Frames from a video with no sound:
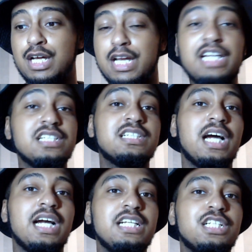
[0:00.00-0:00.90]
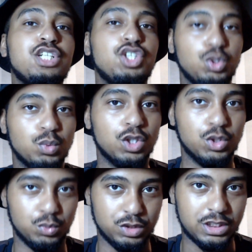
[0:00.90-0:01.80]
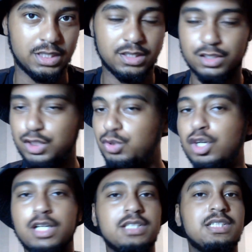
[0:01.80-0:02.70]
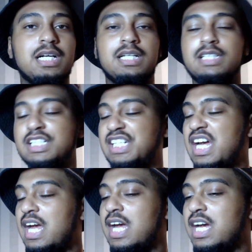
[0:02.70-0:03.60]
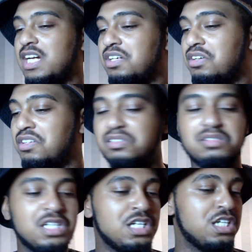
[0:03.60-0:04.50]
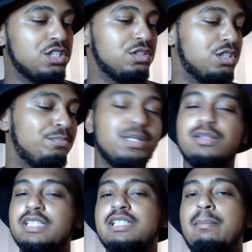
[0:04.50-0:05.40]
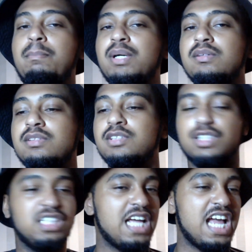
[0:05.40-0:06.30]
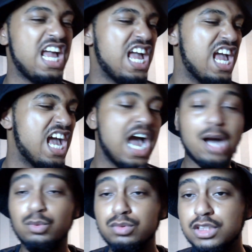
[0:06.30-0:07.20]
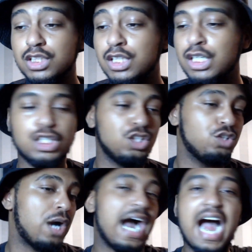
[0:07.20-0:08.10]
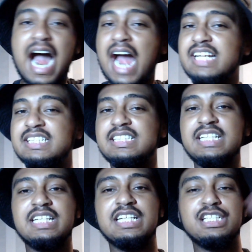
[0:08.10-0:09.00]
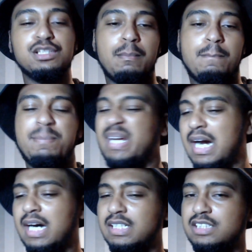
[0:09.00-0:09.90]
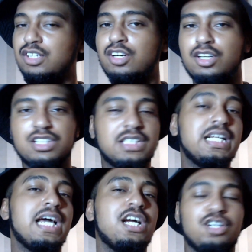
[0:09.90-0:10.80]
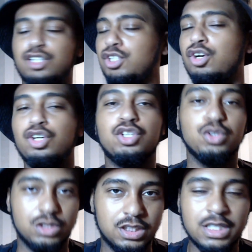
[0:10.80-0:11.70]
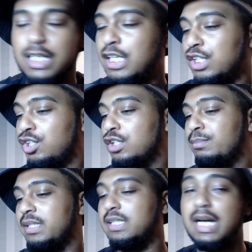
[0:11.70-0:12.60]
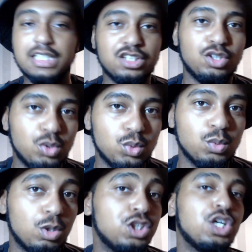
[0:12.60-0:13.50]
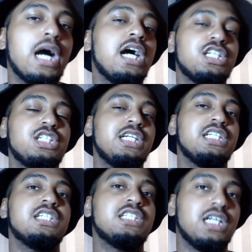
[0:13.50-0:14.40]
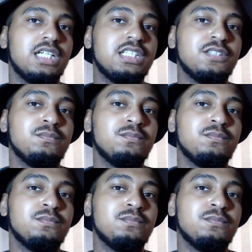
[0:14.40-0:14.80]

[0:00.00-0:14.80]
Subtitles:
Inside, you were Gucci. You got inside. There's aircon. The buildings are built to let air out. High ceilings, big ass doors, and aircon. You're good. You're gonna be nice and cool once you're actually inside.